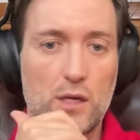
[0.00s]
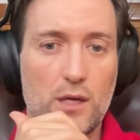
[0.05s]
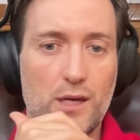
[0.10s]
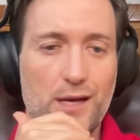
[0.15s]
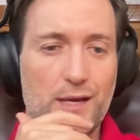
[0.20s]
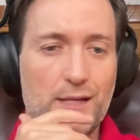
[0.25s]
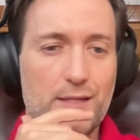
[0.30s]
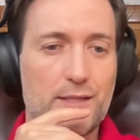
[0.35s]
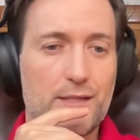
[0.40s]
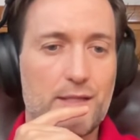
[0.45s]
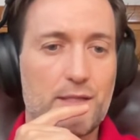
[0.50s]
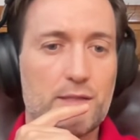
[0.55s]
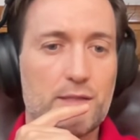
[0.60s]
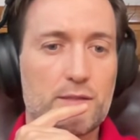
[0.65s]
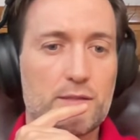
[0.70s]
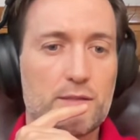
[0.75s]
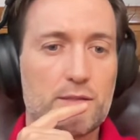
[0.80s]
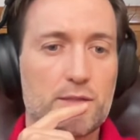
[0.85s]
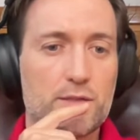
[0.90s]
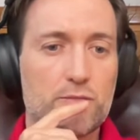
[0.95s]
I
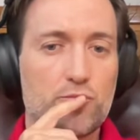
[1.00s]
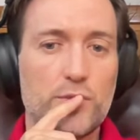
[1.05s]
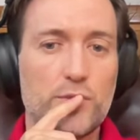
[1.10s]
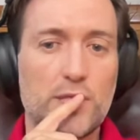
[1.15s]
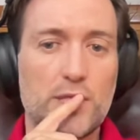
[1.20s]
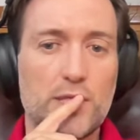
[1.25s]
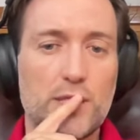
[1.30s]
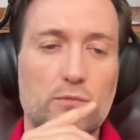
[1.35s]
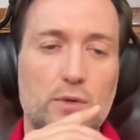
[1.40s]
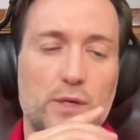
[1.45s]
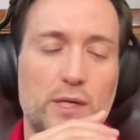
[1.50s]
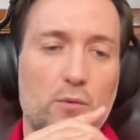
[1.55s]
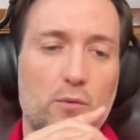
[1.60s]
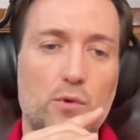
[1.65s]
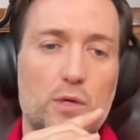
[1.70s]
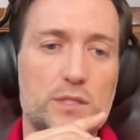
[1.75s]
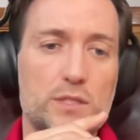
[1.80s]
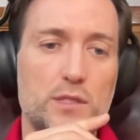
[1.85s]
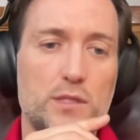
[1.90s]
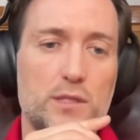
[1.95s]
didn't really, when I
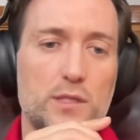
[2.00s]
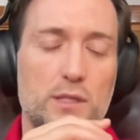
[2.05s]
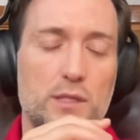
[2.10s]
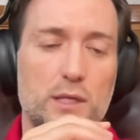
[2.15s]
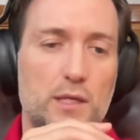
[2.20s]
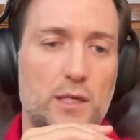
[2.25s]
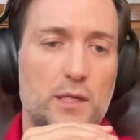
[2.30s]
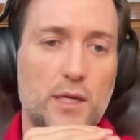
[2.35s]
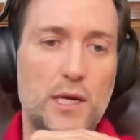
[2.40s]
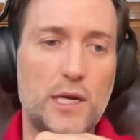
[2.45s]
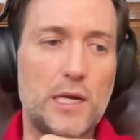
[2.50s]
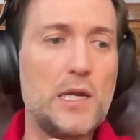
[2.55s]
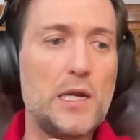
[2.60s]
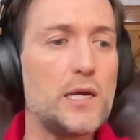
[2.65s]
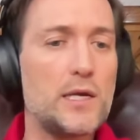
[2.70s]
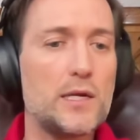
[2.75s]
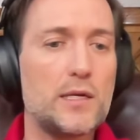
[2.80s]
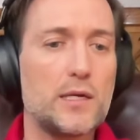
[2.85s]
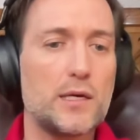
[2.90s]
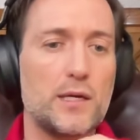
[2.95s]
wasn't in, in,
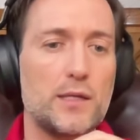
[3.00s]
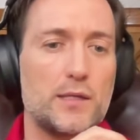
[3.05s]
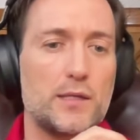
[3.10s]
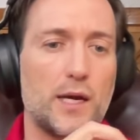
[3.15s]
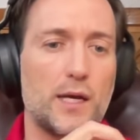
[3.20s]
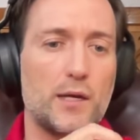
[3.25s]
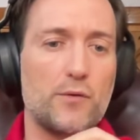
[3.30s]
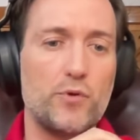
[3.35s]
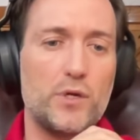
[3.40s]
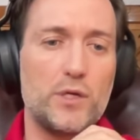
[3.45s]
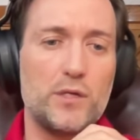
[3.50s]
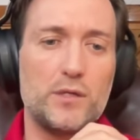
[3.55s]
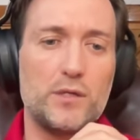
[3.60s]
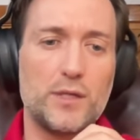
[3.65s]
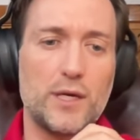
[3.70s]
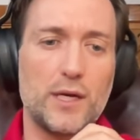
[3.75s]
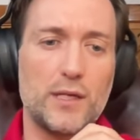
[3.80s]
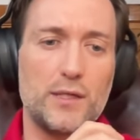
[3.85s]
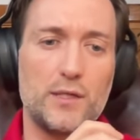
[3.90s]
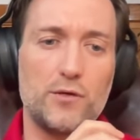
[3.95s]
in it, I really, didn't,
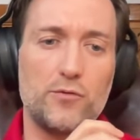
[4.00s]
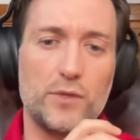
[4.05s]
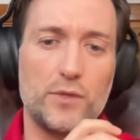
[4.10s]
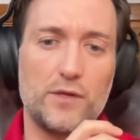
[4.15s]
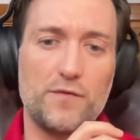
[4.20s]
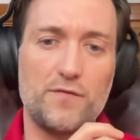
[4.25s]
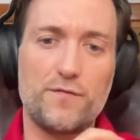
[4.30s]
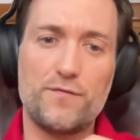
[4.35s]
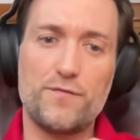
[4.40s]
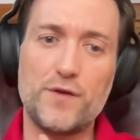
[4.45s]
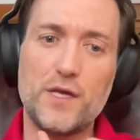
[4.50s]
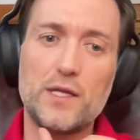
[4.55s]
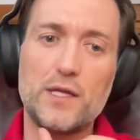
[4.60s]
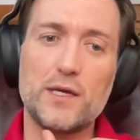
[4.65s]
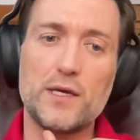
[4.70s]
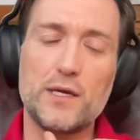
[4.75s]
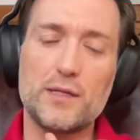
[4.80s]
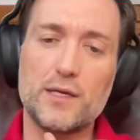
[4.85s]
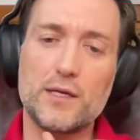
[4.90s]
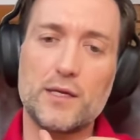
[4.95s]
I didn't really feel
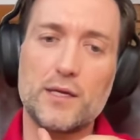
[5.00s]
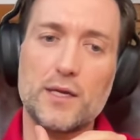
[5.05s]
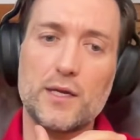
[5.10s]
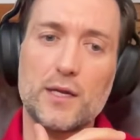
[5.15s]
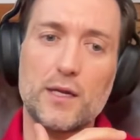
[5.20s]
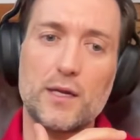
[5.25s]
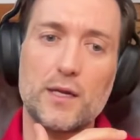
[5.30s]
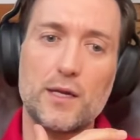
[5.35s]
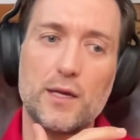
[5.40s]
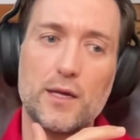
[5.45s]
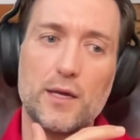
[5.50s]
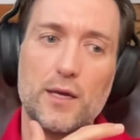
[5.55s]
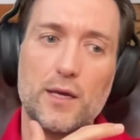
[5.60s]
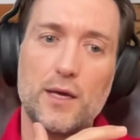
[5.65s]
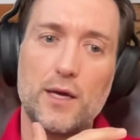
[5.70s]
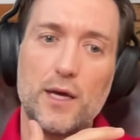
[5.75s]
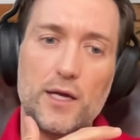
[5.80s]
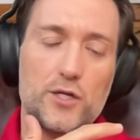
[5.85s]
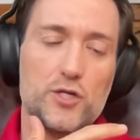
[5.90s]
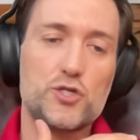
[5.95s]
it, and, and,
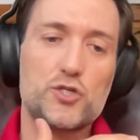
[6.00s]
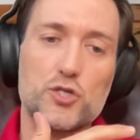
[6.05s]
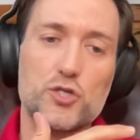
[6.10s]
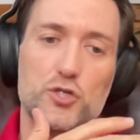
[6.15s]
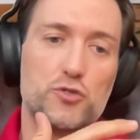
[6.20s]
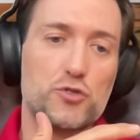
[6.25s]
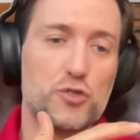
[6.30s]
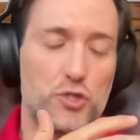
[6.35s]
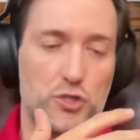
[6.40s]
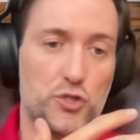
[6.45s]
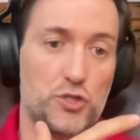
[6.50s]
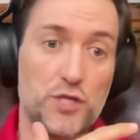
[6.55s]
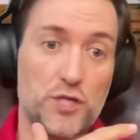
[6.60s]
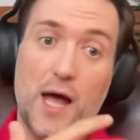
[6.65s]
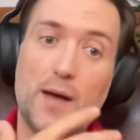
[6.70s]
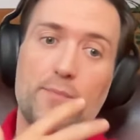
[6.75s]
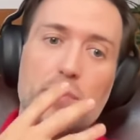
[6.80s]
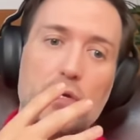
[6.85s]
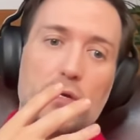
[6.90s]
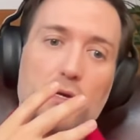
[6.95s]
and it just, it just
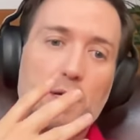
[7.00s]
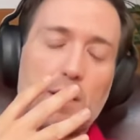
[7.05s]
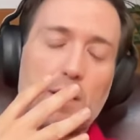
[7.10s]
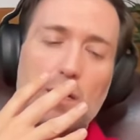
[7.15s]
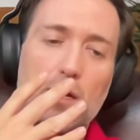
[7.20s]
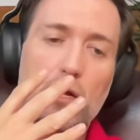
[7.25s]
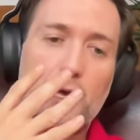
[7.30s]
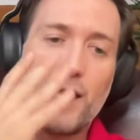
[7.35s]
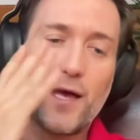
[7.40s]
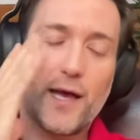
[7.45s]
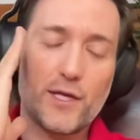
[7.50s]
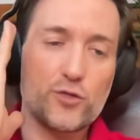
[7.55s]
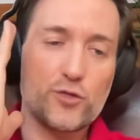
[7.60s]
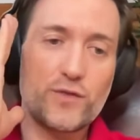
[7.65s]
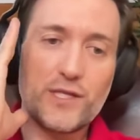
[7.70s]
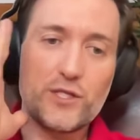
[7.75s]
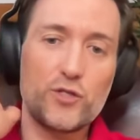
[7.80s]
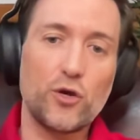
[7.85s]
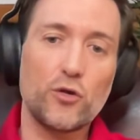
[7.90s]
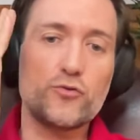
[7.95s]
happened. And, and so
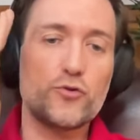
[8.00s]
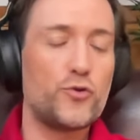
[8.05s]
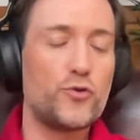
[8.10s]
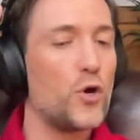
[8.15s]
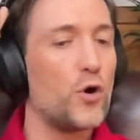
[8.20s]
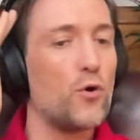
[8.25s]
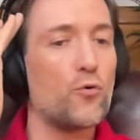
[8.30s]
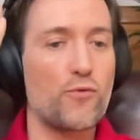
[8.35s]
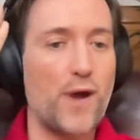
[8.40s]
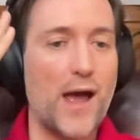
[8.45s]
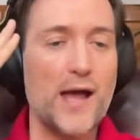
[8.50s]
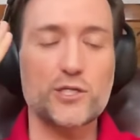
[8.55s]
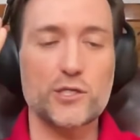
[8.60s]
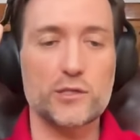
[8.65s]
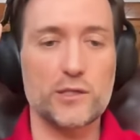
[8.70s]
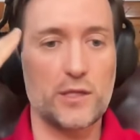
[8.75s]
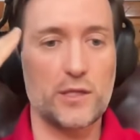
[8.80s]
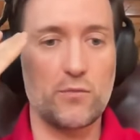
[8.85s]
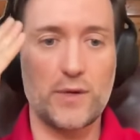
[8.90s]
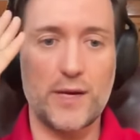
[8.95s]
they don't know
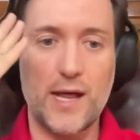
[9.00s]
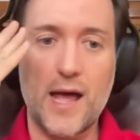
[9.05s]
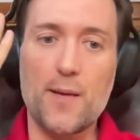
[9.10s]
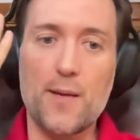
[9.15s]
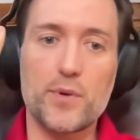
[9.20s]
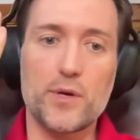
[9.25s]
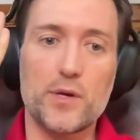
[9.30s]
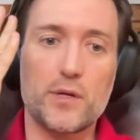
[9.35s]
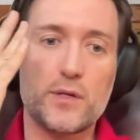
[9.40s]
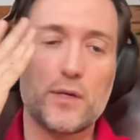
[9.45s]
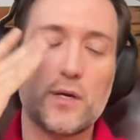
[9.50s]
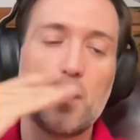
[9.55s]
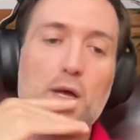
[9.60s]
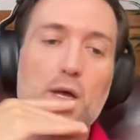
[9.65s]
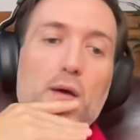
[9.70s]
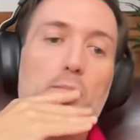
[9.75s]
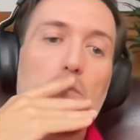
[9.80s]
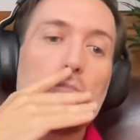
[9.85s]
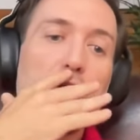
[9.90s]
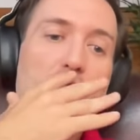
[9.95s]
rationally what happened,
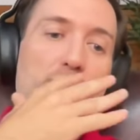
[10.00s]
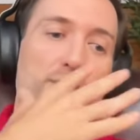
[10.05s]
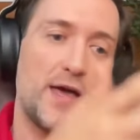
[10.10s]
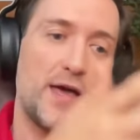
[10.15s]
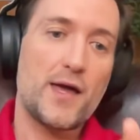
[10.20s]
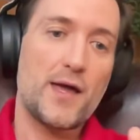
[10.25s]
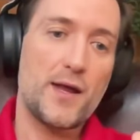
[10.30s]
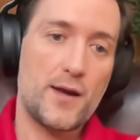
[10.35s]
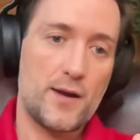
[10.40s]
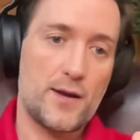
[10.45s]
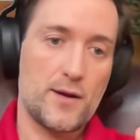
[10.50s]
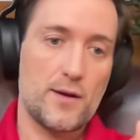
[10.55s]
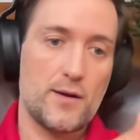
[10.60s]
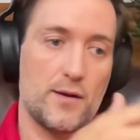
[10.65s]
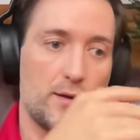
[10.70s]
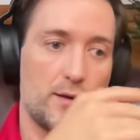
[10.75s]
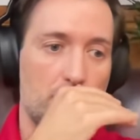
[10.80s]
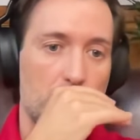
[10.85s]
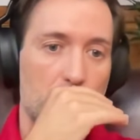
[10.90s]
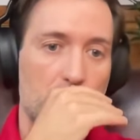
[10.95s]
but then
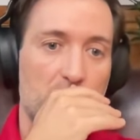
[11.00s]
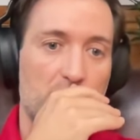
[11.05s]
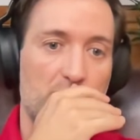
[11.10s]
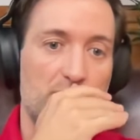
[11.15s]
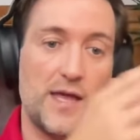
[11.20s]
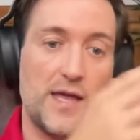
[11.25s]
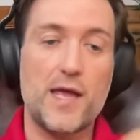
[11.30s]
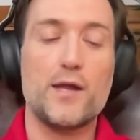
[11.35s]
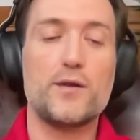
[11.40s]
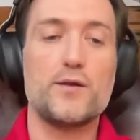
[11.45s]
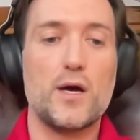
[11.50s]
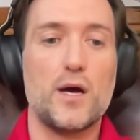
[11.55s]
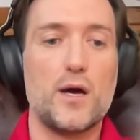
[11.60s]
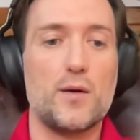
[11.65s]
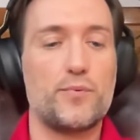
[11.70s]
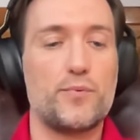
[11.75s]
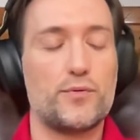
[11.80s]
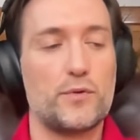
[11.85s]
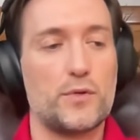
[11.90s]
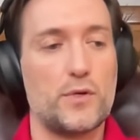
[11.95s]
they end
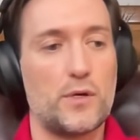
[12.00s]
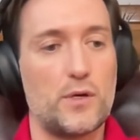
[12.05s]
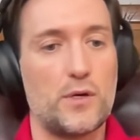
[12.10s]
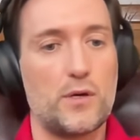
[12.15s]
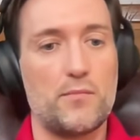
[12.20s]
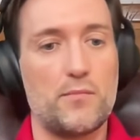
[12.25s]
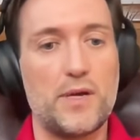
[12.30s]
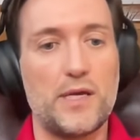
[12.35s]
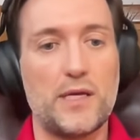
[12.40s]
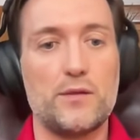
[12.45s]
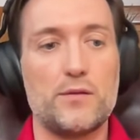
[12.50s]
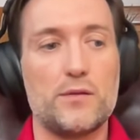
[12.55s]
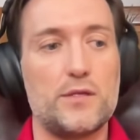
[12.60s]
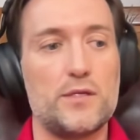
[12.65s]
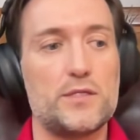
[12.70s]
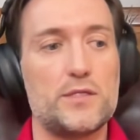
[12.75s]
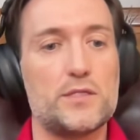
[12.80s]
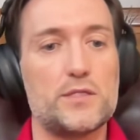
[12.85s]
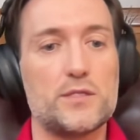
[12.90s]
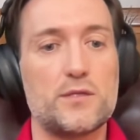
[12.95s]
up uh, making the
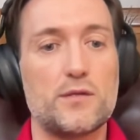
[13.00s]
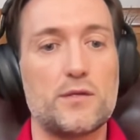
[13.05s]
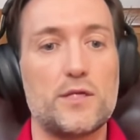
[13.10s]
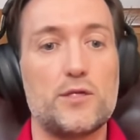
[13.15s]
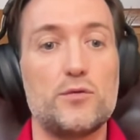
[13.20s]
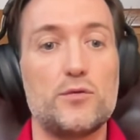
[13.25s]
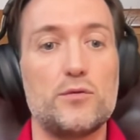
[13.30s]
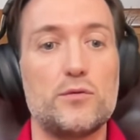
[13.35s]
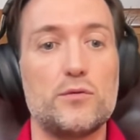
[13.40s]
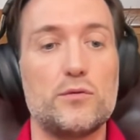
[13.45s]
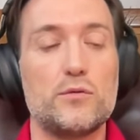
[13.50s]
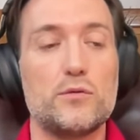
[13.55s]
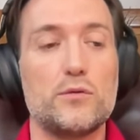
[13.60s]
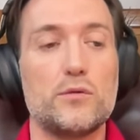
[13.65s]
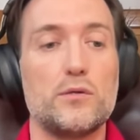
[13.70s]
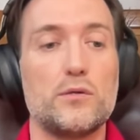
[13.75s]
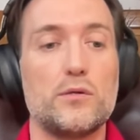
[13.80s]
decisions that they do